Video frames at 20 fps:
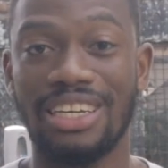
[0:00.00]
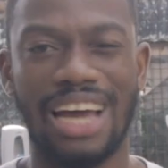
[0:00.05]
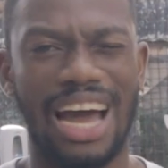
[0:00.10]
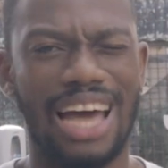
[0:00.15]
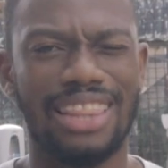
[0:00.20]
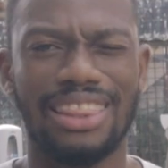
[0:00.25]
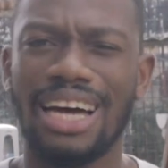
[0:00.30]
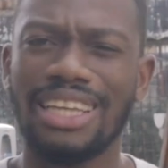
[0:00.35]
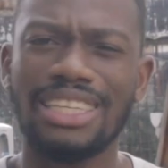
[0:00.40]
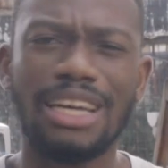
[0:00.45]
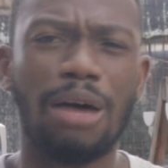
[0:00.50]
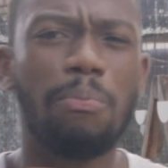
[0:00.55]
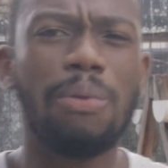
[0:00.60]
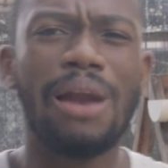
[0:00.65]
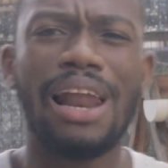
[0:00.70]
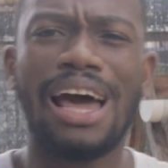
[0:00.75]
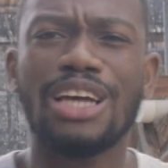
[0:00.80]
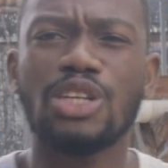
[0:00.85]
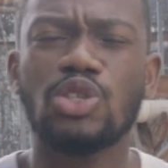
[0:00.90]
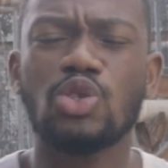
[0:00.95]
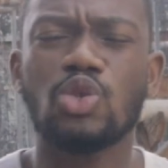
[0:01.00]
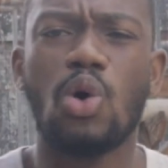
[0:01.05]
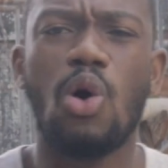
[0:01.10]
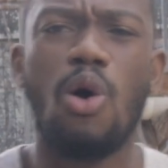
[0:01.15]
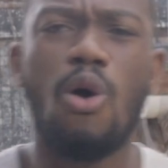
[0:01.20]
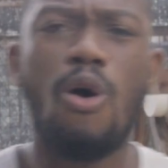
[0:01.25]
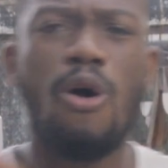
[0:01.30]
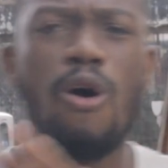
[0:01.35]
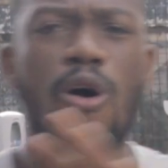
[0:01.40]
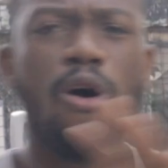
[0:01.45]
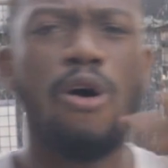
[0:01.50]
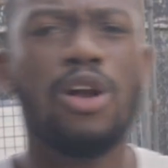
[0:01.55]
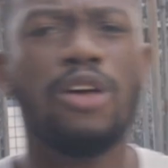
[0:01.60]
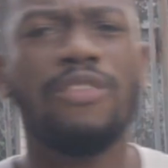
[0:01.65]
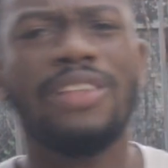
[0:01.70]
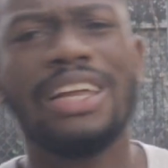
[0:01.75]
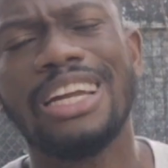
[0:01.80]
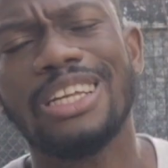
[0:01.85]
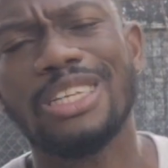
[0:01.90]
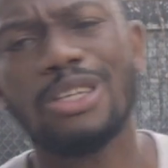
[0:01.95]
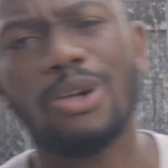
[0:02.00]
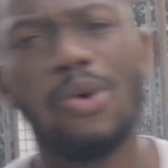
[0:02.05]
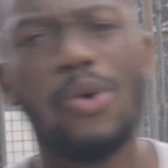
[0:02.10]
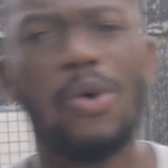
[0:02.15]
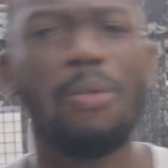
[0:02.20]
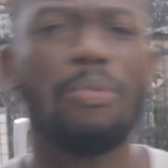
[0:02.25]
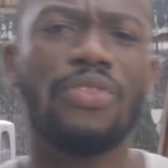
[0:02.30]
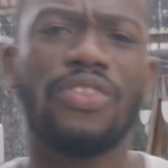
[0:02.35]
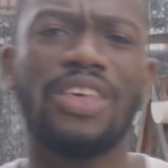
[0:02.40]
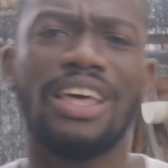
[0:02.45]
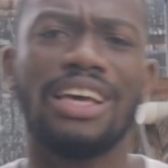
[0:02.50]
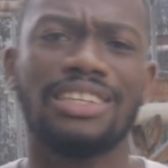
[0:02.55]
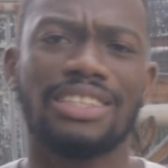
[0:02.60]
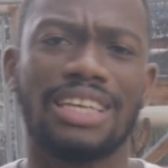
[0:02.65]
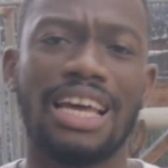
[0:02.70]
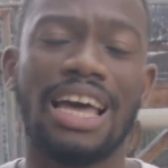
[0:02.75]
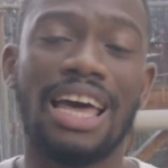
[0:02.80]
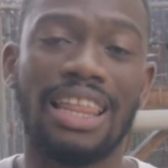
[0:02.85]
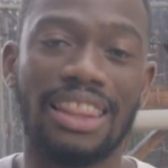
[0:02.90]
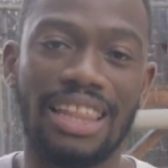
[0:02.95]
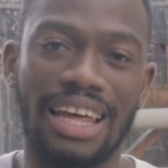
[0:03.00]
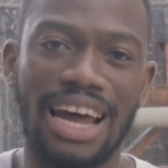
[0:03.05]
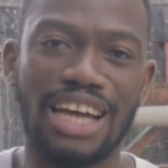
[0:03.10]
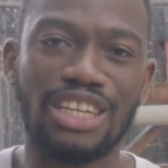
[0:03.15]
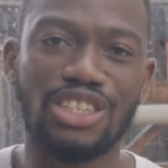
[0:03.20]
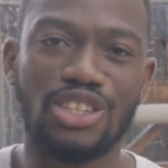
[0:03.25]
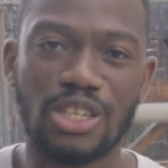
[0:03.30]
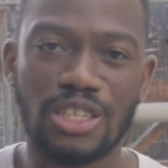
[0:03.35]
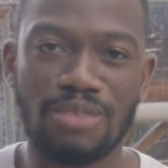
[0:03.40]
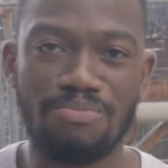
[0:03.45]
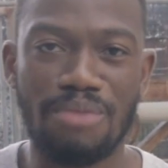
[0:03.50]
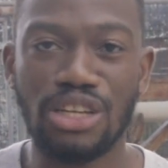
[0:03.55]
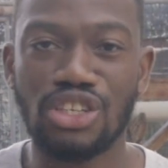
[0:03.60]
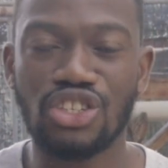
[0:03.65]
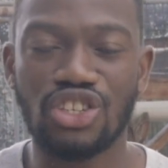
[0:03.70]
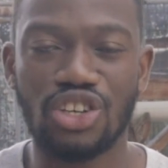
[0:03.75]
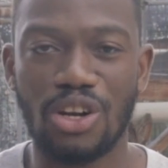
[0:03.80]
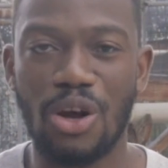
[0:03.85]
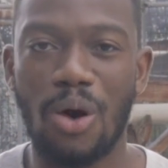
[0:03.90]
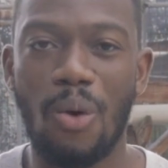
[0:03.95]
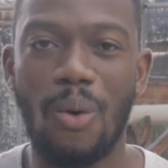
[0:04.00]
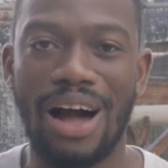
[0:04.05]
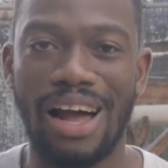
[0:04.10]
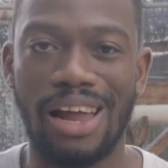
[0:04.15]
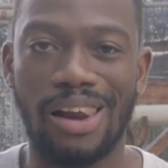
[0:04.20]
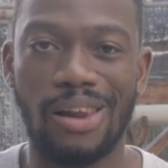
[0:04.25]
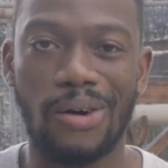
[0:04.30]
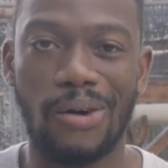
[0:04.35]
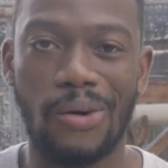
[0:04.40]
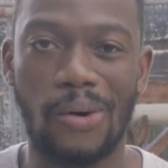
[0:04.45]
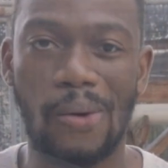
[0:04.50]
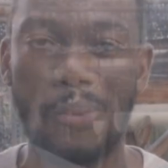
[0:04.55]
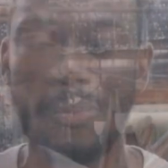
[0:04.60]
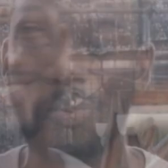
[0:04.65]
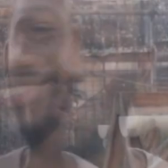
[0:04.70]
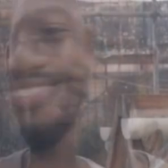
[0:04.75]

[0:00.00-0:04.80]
And that applies to all of the little home things that I just mentioned a while ago.